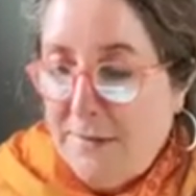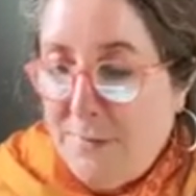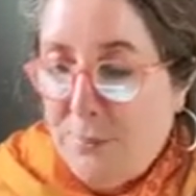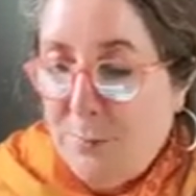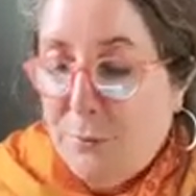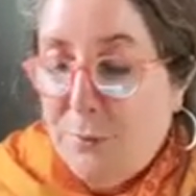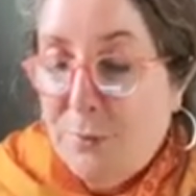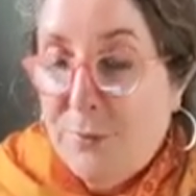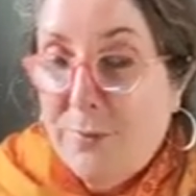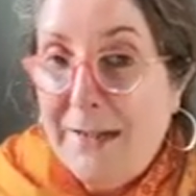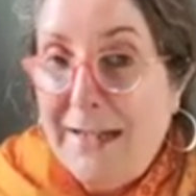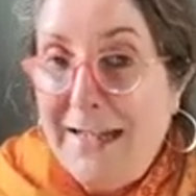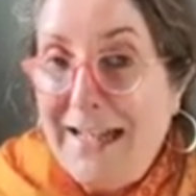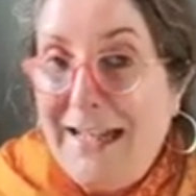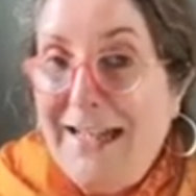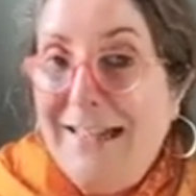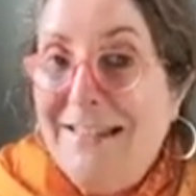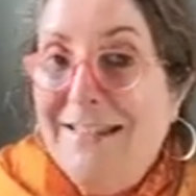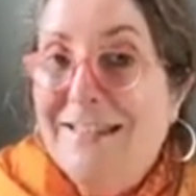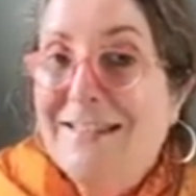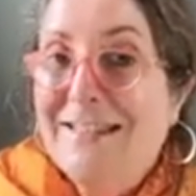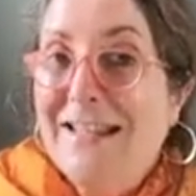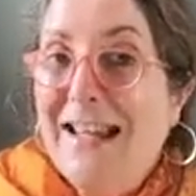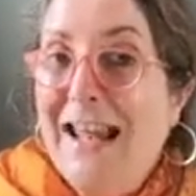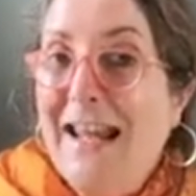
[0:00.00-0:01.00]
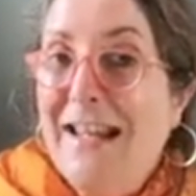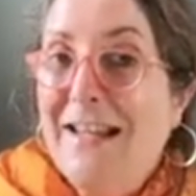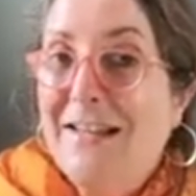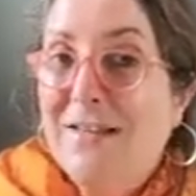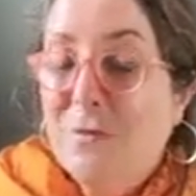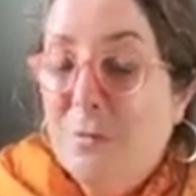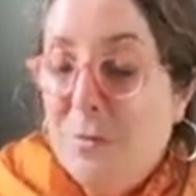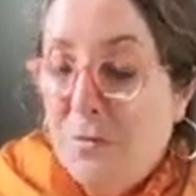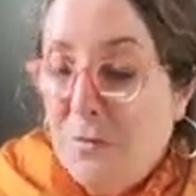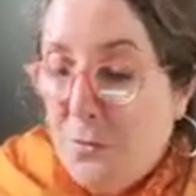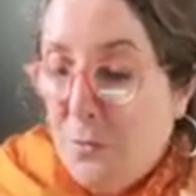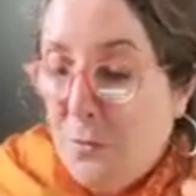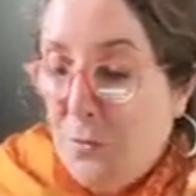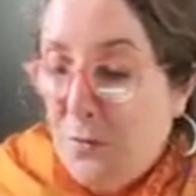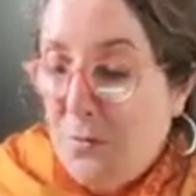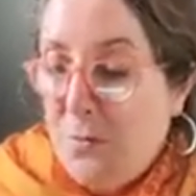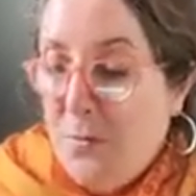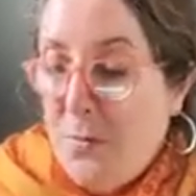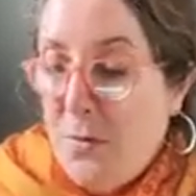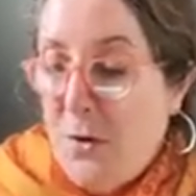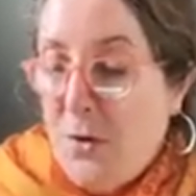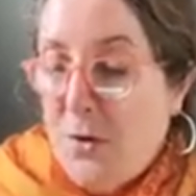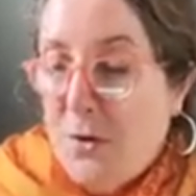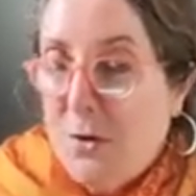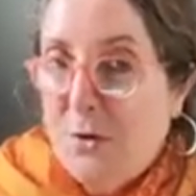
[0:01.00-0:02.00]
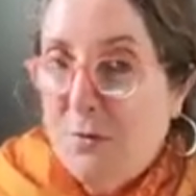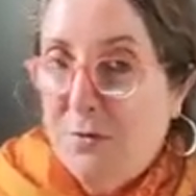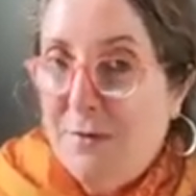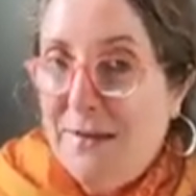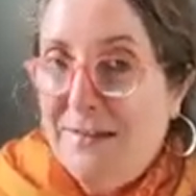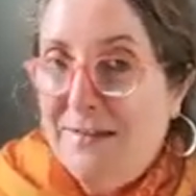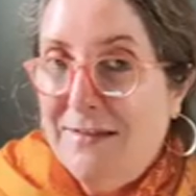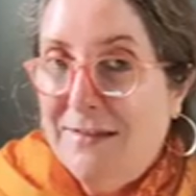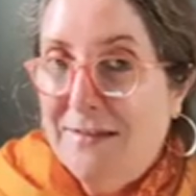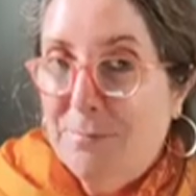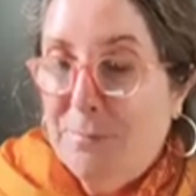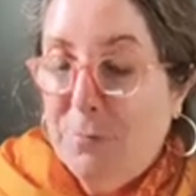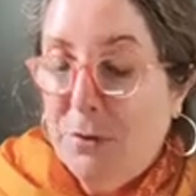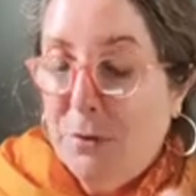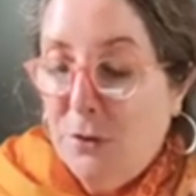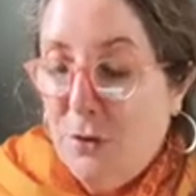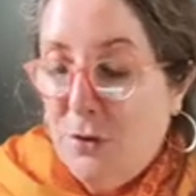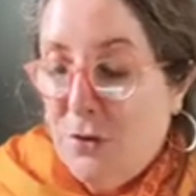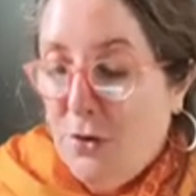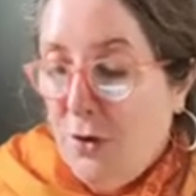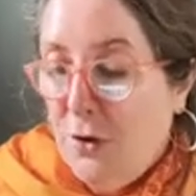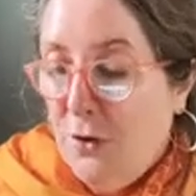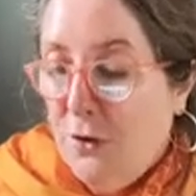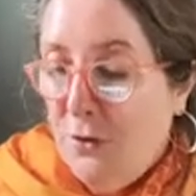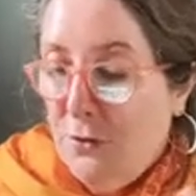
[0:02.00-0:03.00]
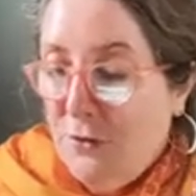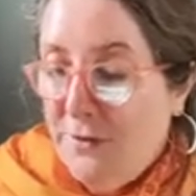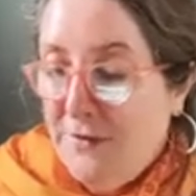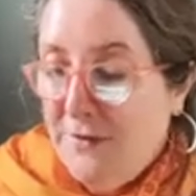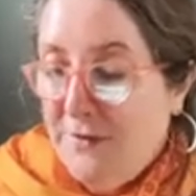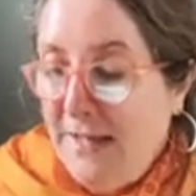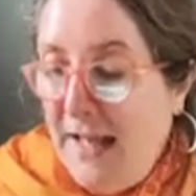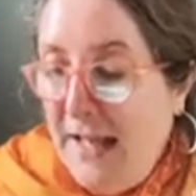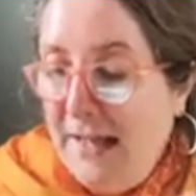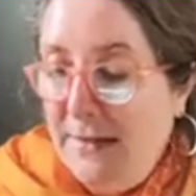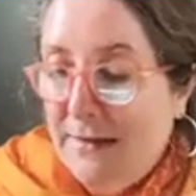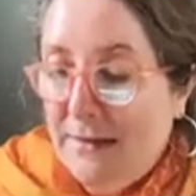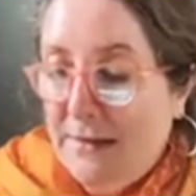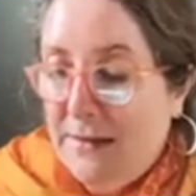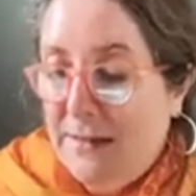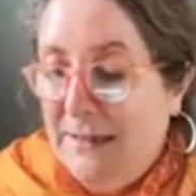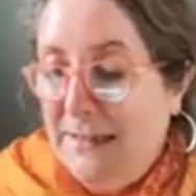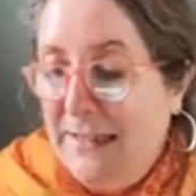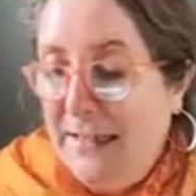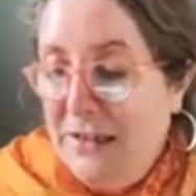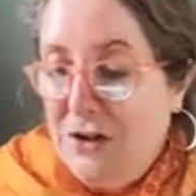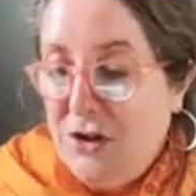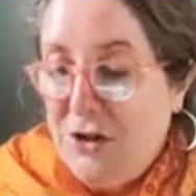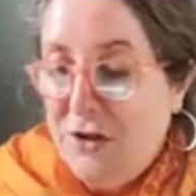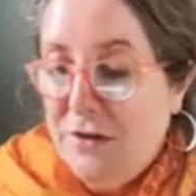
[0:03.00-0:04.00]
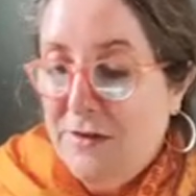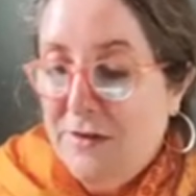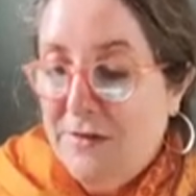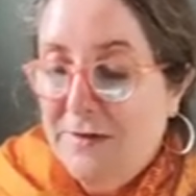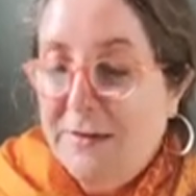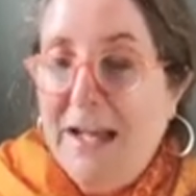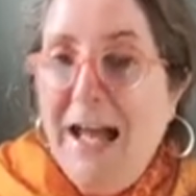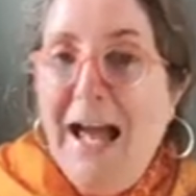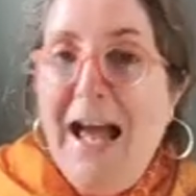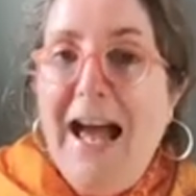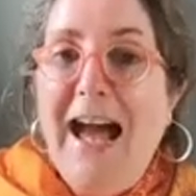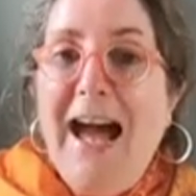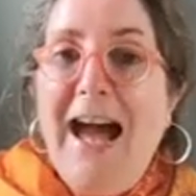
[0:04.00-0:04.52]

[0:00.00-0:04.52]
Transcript: It's pretty intense with all the Mercury, Pluto, Saturn clashes.